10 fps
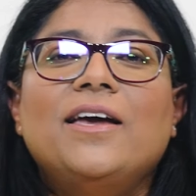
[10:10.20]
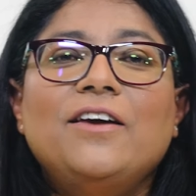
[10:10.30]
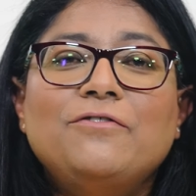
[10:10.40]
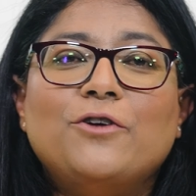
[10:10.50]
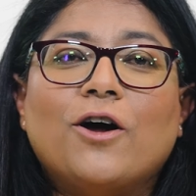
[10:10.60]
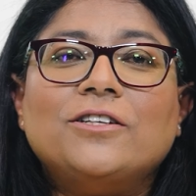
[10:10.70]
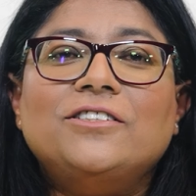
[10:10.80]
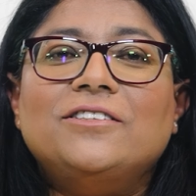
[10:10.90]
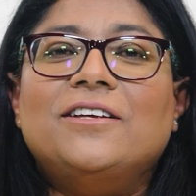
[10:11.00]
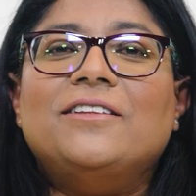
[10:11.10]
If
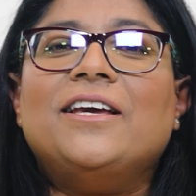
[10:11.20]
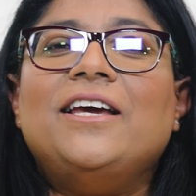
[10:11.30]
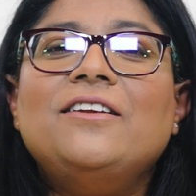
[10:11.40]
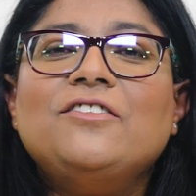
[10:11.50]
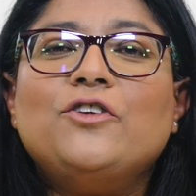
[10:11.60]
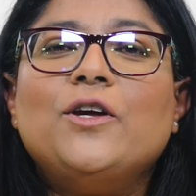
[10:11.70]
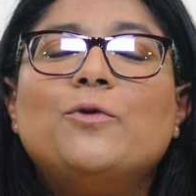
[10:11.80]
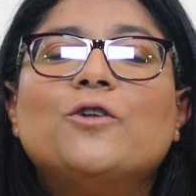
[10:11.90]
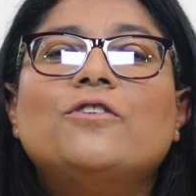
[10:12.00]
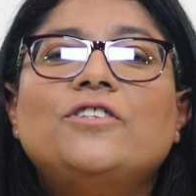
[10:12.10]
not, the industry
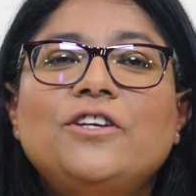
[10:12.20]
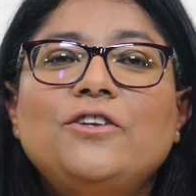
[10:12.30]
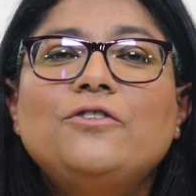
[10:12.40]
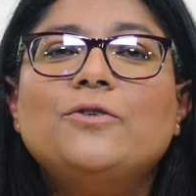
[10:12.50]
will continue